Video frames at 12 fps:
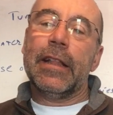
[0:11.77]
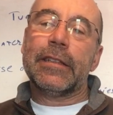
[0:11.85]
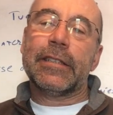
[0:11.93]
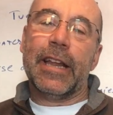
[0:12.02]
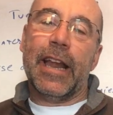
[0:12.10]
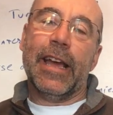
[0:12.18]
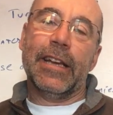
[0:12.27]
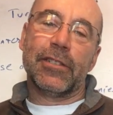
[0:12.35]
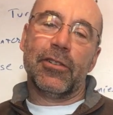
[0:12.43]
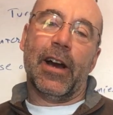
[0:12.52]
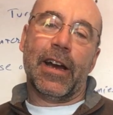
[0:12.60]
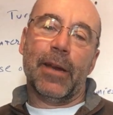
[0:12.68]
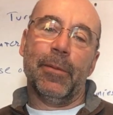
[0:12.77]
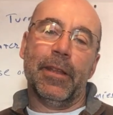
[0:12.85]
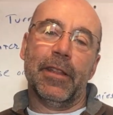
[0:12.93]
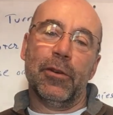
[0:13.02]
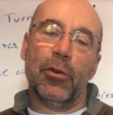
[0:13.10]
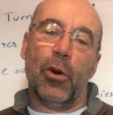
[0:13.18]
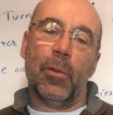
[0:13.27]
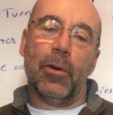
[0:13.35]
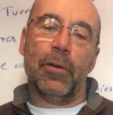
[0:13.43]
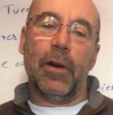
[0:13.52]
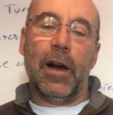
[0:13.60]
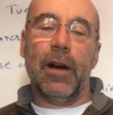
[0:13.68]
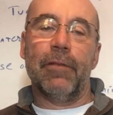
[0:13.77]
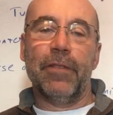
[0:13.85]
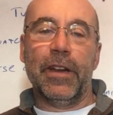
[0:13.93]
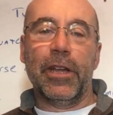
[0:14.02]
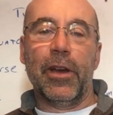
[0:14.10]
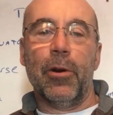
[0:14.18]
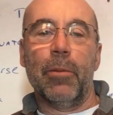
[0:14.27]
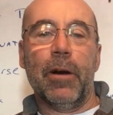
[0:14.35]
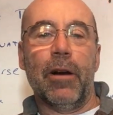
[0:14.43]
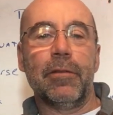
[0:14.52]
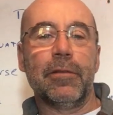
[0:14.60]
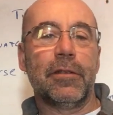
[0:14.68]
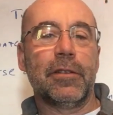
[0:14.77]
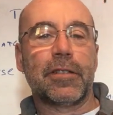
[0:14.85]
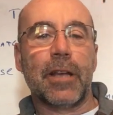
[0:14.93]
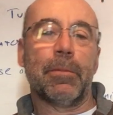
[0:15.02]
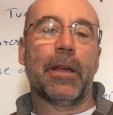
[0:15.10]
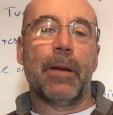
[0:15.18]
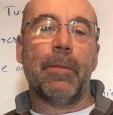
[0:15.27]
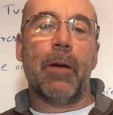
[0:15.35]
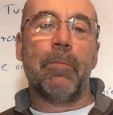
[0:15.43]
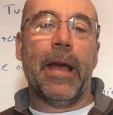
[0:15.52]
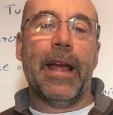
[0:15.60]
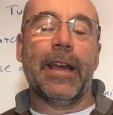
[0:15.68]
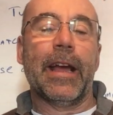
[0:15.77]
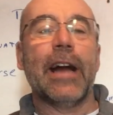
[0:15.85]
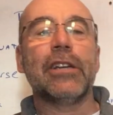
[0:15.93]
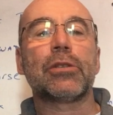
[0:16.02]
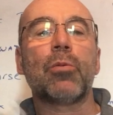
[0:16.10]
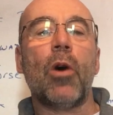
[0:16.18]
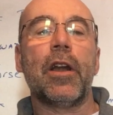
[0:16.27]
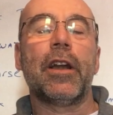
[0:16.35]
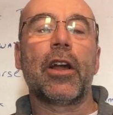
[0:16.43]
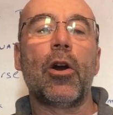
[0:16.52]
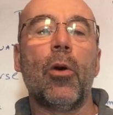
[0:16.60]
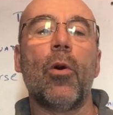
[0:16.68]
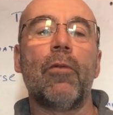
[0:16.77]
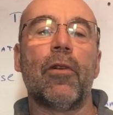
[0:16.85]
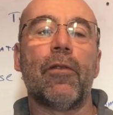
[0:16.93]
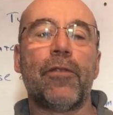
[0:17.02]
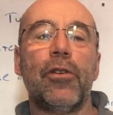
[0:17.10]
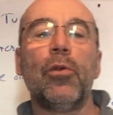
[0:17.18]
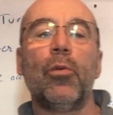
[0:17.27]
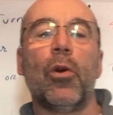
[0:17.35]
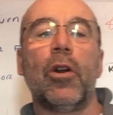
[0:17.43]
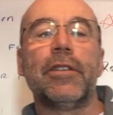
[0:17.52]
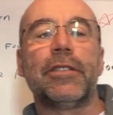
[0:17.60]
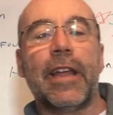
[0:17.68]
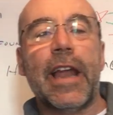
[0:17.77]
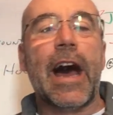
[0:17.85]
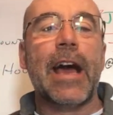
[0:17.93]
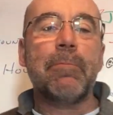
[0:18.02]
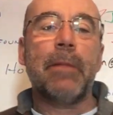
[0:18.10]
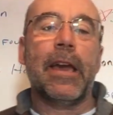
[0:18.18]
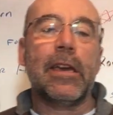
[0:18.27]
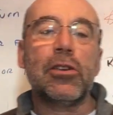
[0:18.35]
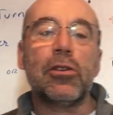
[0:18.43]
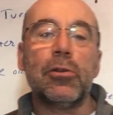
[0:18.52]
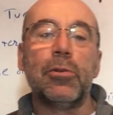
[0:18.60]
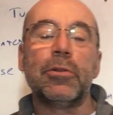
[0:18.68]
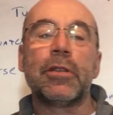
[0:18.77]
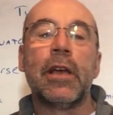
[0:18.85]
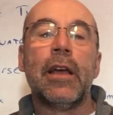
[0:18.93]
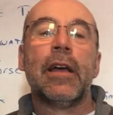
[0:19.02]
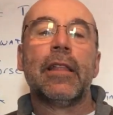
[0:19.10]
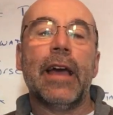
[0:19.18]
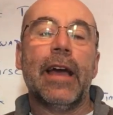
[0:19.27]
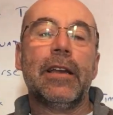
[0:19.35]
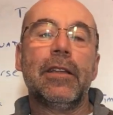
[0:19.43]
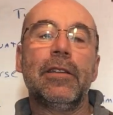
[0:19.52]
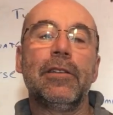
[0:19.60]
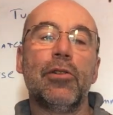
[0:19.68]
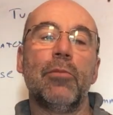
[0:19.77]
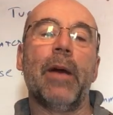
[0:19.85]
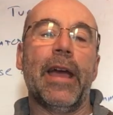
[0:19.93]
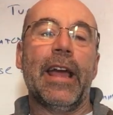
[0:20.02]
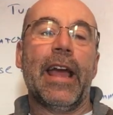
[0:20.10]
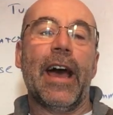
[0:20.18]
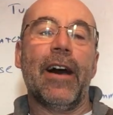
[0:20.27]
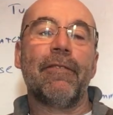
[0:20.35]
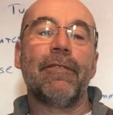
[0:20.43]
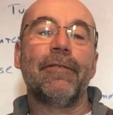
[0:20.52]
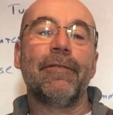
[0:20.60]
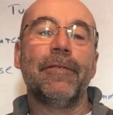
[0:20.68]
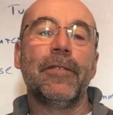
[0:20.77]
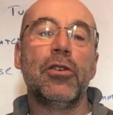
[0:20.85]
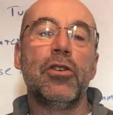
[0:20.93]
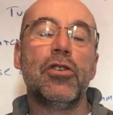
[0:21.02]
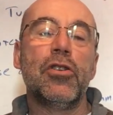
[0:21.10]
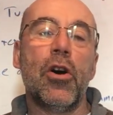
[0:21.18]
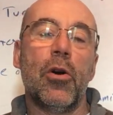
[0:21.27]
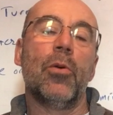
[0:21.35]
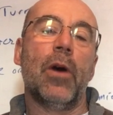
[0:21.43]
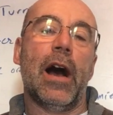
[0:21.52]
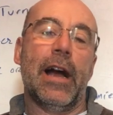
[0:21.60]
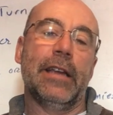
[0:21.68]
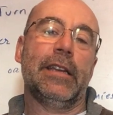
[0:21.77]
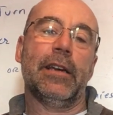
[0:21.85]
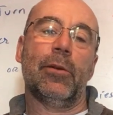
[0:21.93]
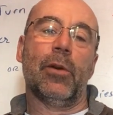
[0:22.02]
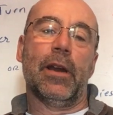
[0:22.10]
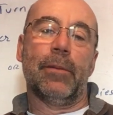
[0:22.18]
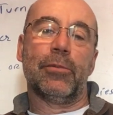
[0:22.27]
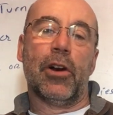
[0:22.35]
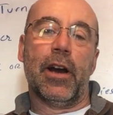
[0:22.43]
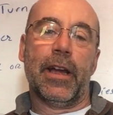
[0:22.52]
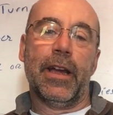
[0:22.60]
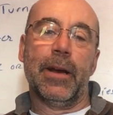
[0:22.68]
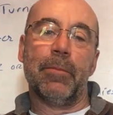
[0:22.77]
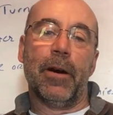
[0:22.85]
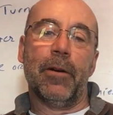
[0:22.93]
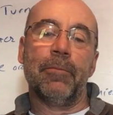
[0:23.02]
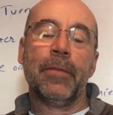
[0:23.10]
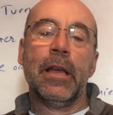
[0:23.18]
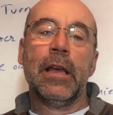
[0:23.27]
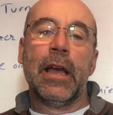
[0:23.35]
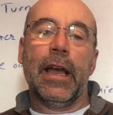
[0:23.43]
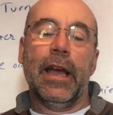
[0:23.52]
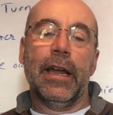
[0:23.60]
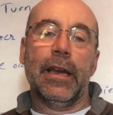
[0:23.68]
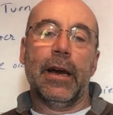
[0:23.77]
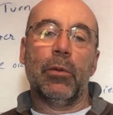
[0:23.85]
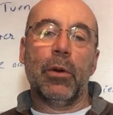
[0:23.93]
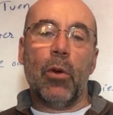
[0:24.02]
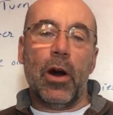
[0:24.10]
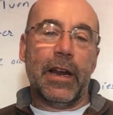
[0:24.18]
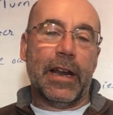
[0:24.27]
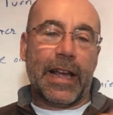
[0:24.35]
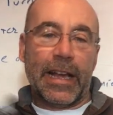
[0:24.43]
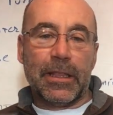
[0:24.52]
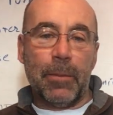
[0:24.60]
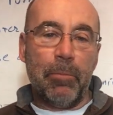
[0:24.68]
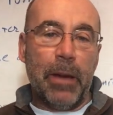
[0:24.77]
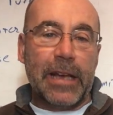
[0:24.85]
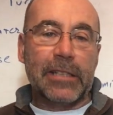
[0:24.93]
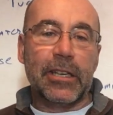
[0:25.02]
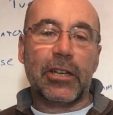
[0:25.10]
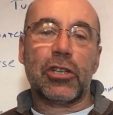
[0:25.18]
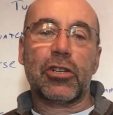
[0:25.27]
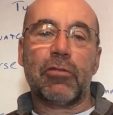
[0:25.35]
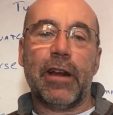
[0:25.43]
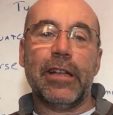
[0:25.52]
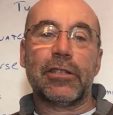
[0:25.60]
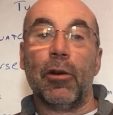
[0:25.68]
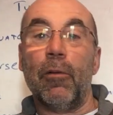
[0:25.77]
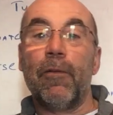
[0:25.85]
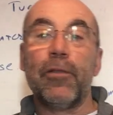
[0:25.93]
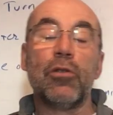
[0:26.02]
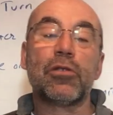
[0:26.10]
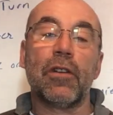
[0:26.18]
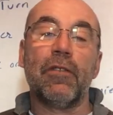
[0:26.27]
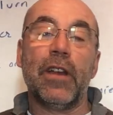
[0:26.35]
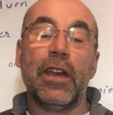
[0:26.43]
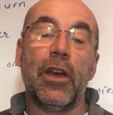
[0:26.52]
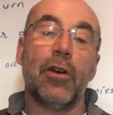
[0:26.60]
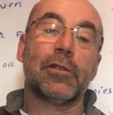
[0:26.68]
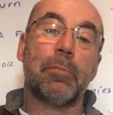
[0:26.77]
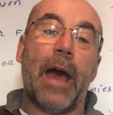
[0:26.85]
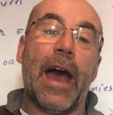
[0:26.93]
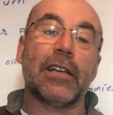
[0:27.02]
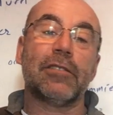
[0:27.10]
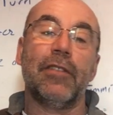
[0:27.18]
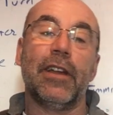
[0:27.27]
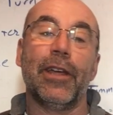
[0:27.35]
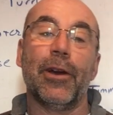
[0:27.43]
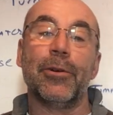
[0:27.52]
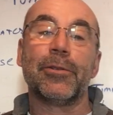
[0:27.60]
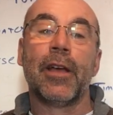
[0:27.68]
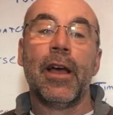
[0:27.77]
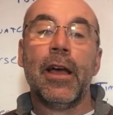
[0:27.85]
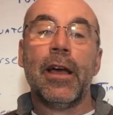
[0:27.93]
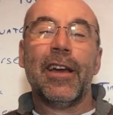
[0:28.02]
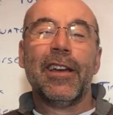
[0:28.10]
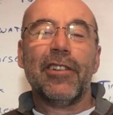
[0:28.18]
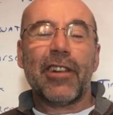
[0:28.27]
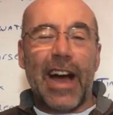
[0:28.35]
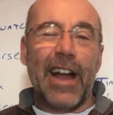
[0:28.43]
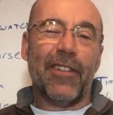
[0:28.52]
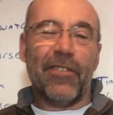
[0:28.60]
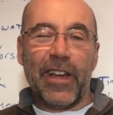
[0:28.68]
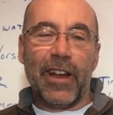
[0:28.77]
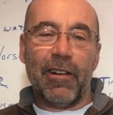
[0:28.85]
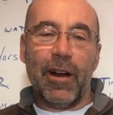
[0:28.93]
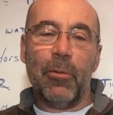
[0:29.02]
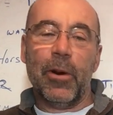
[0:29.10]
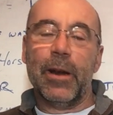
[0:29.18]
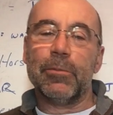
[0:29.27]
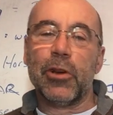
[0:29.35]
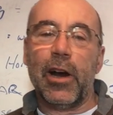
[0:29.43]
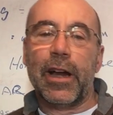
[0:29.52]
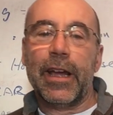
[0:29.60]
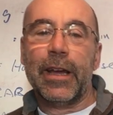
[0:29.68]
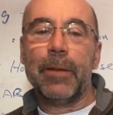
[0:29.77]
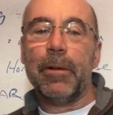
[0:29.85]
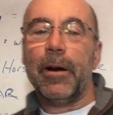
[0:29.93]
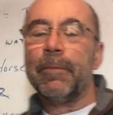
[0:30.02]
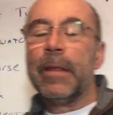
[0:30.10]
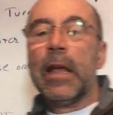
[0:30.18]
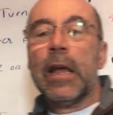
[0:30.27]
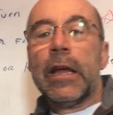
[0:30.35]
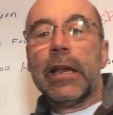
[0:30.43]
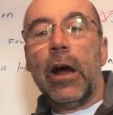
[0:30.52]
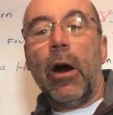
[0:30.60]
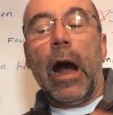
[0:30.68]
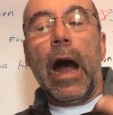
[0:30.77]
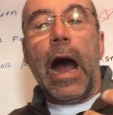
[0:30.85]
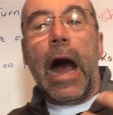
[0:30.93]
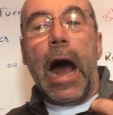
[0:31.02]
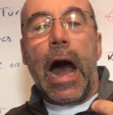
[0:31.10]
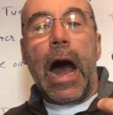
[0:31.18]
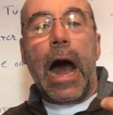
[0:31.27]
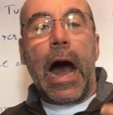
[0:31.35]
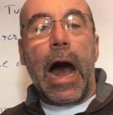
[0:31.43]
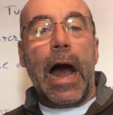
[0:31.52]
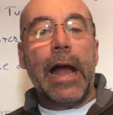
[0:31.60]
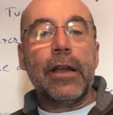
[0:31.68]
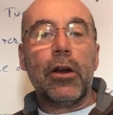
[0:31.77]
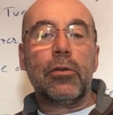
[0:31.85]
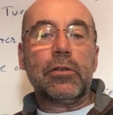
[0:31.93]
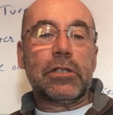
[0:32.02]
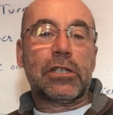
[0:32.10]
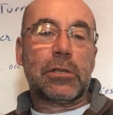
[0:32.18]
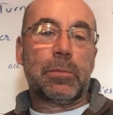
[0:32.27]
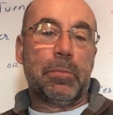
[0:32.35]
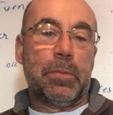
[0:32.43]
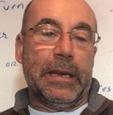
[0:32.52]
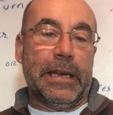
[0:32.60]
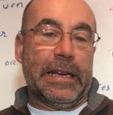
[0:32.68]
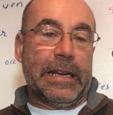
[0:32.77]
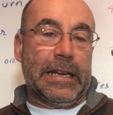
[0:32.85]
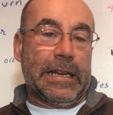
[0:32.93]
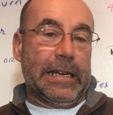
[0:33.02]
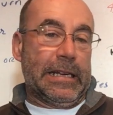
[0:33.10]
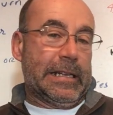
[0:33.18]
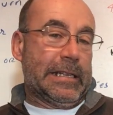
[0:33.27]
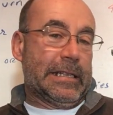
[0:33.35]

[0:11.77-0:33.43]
Today is not going to be the normal uh, video about something about painting. I just wanted to go over a few words that I may use that you may have no idea what I'm talking about. And uh, we wanted to get the basics straight so future videos, past videos, you kind of figure out what I'm talking about. Now, I don't speak